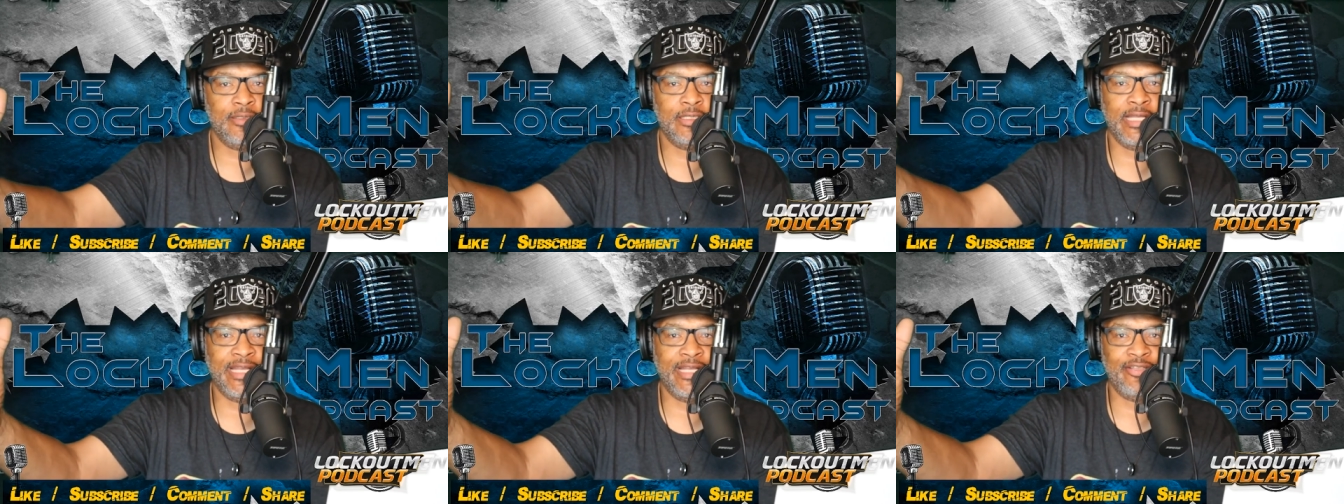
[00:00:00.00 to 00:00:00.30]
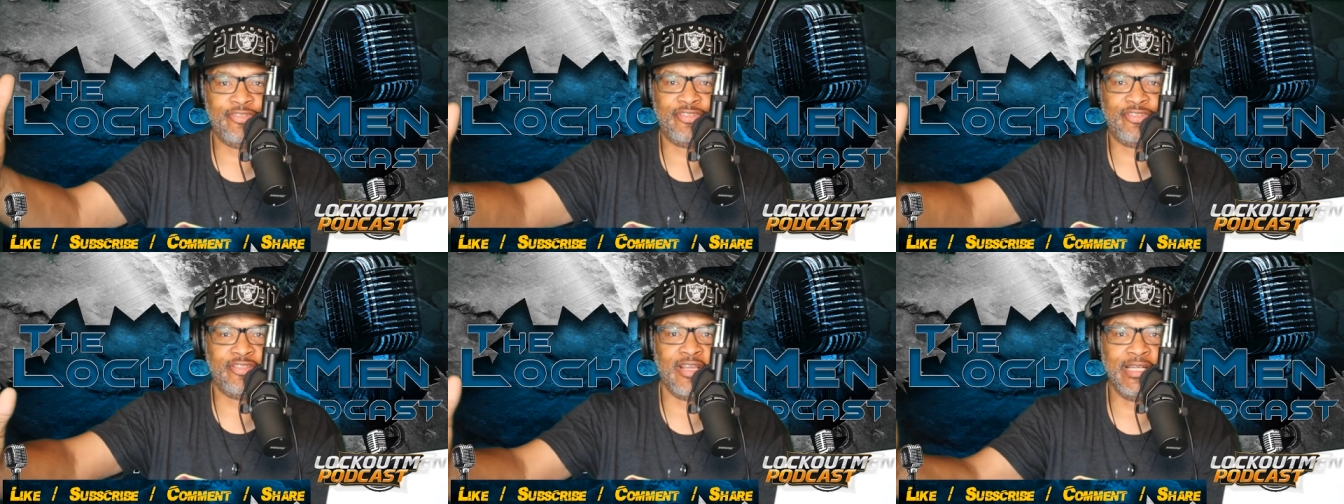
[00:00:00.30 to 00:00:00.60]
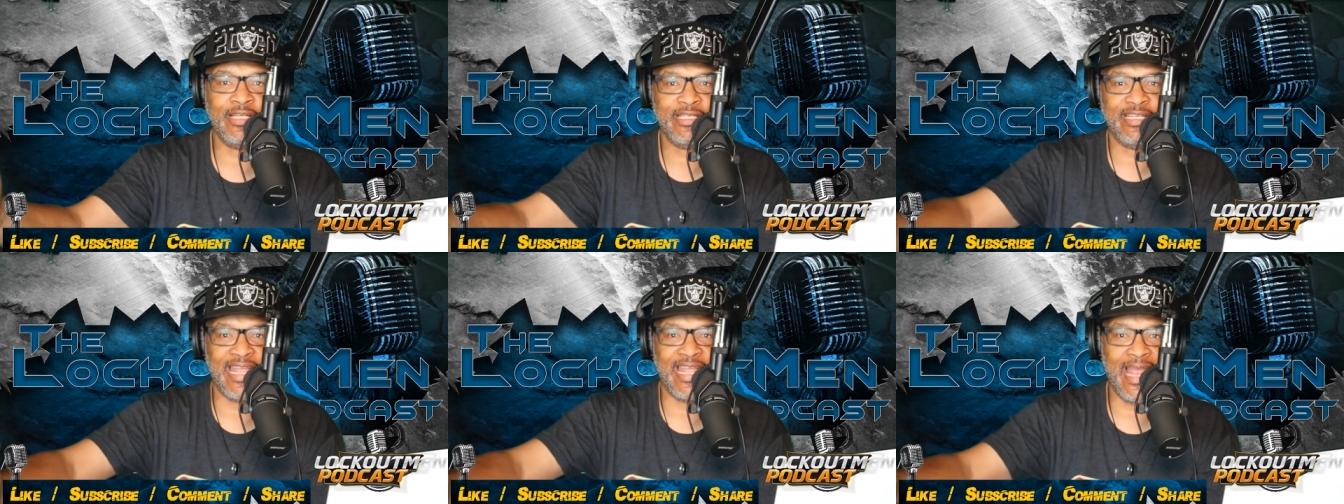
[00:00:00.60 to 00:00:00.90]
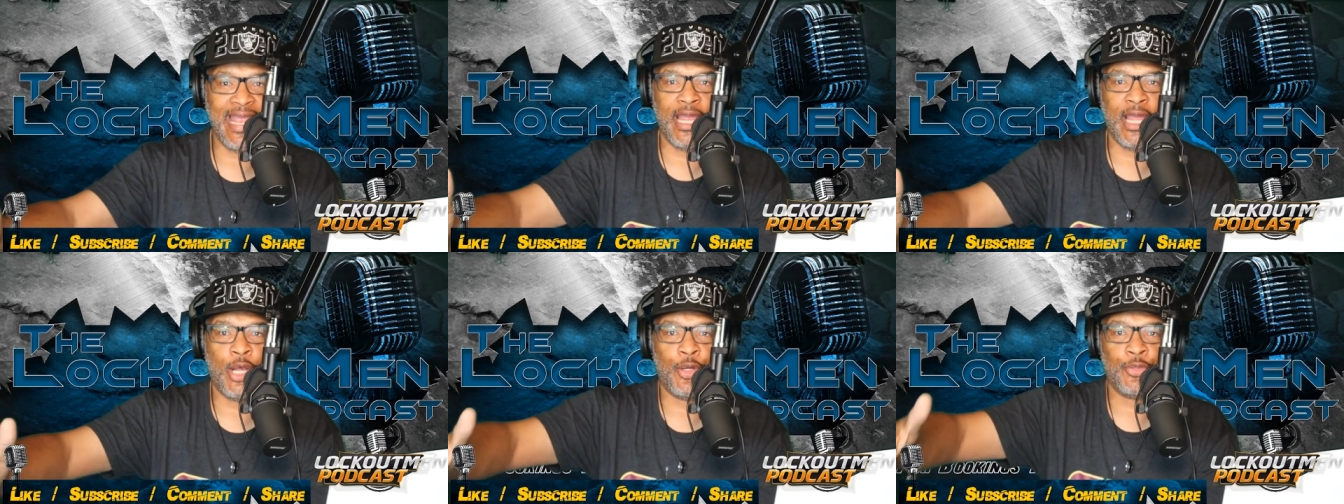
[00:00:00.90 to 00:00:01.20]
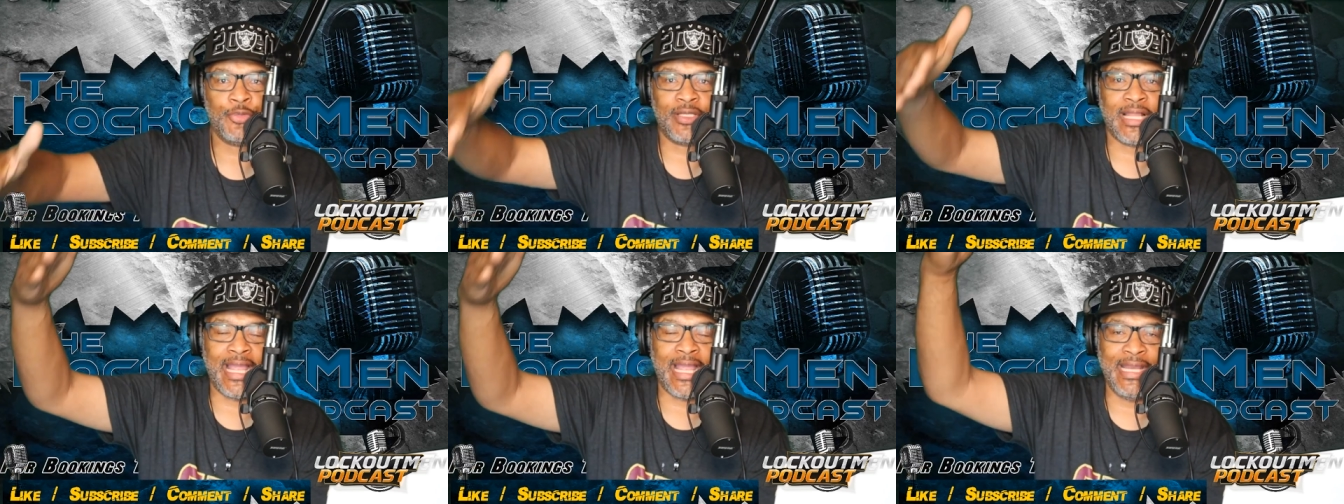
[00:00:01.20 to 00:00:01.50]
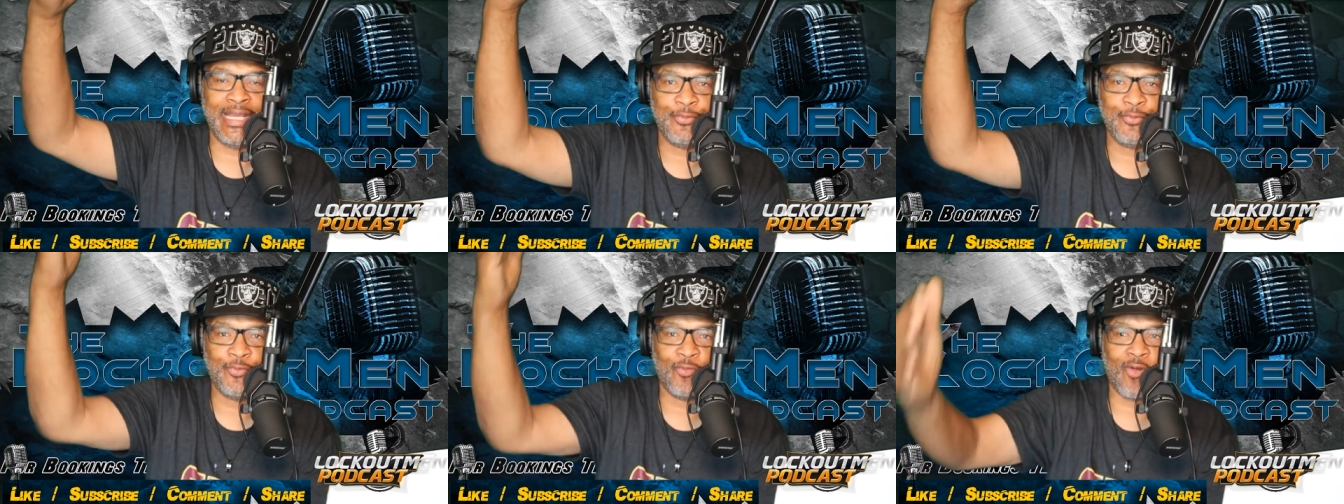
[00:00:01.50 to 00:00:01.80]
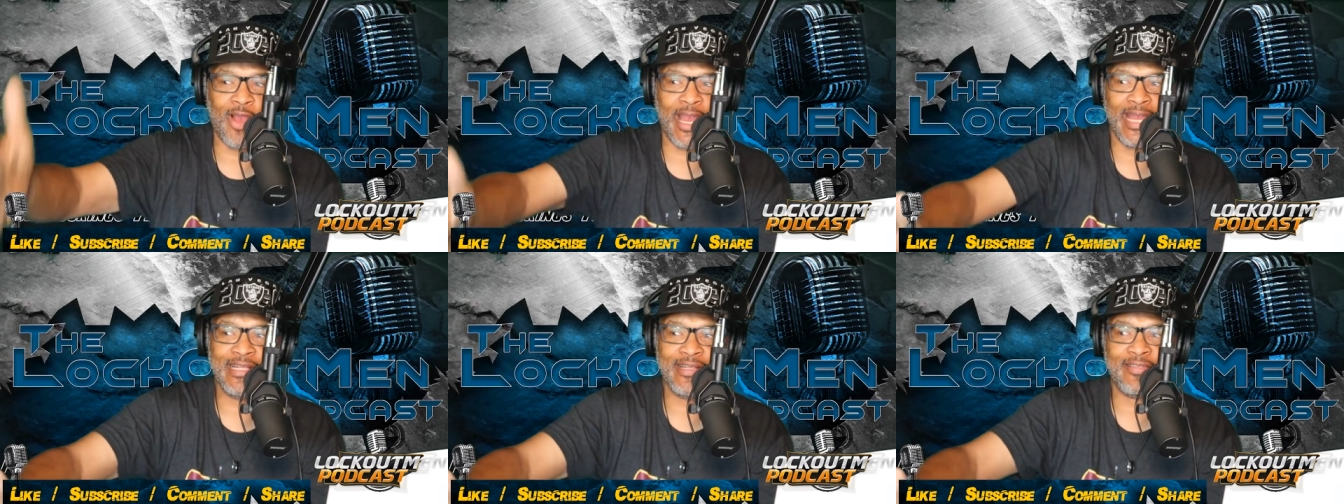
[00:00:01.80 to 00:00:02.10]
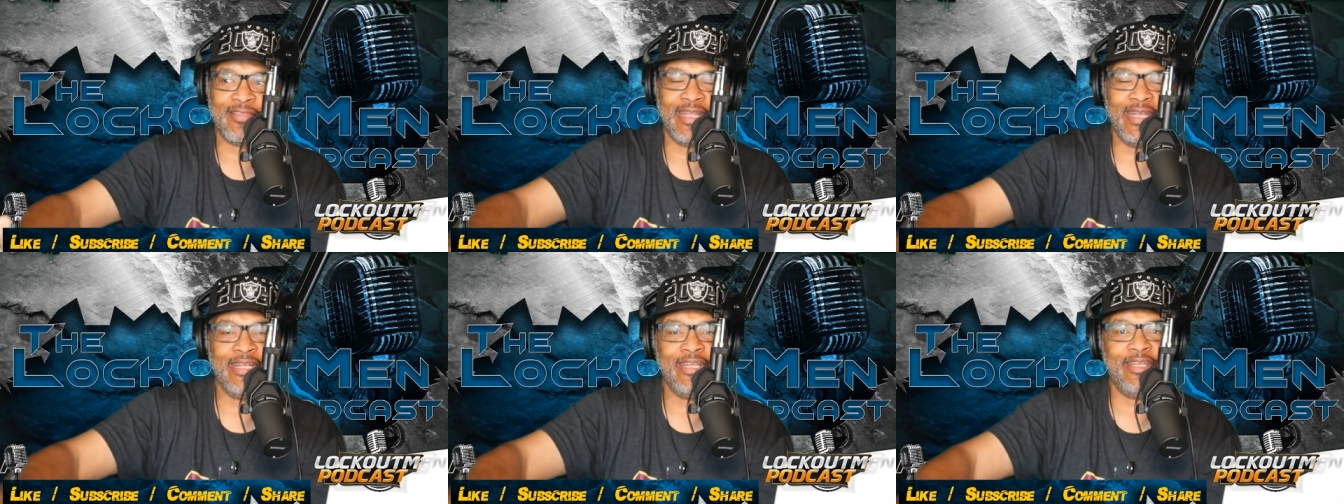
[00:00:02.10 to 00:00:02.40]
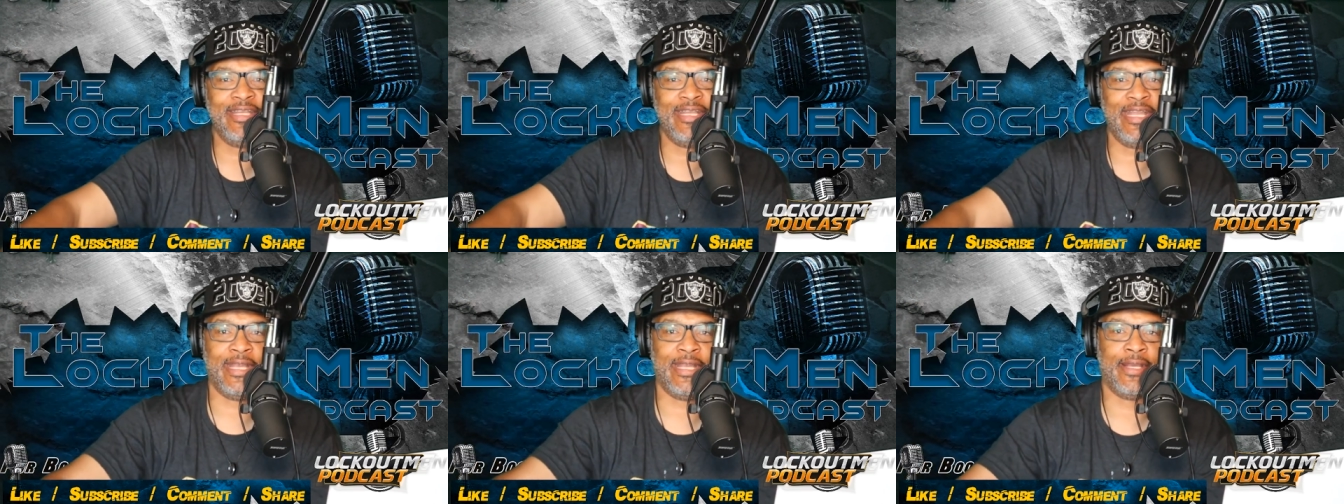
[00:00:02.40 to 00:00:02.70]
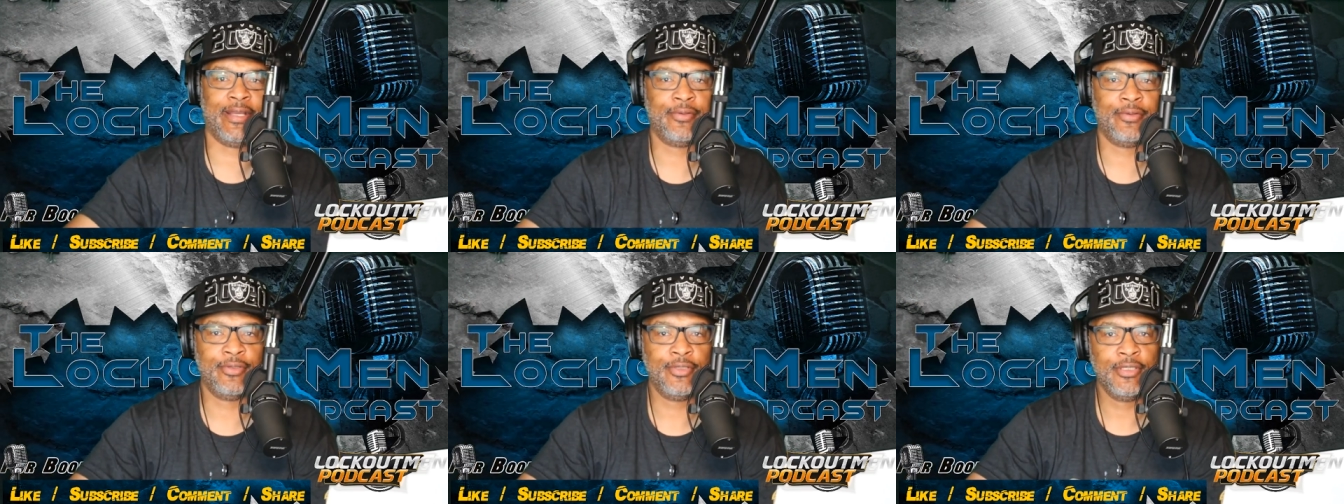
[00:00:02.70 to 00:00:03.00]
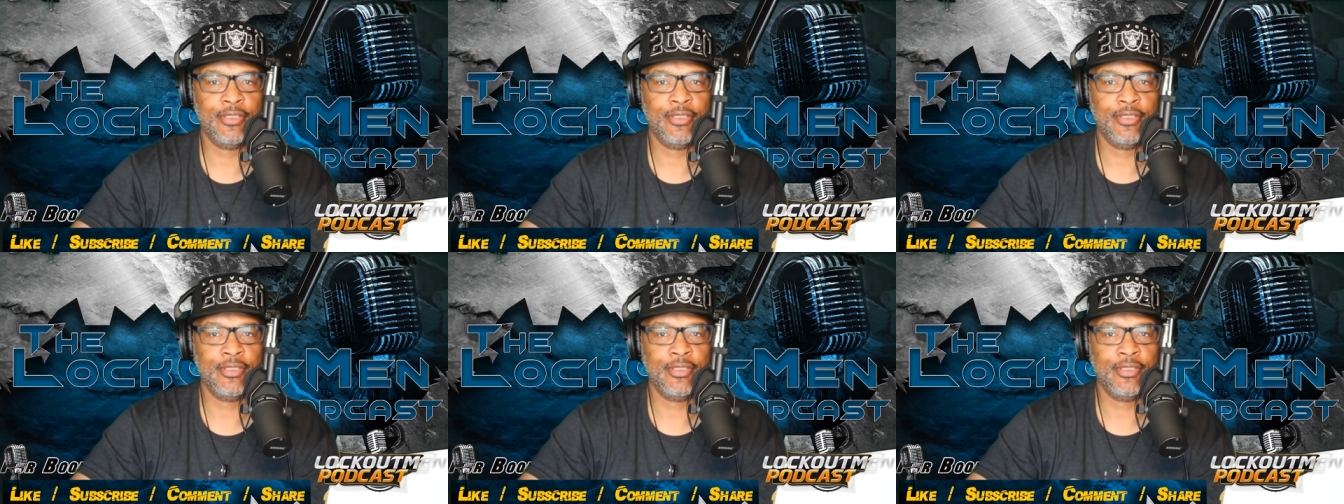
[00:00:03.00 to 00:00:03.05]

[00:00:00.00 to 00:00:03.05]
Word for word: and shut down like right then and there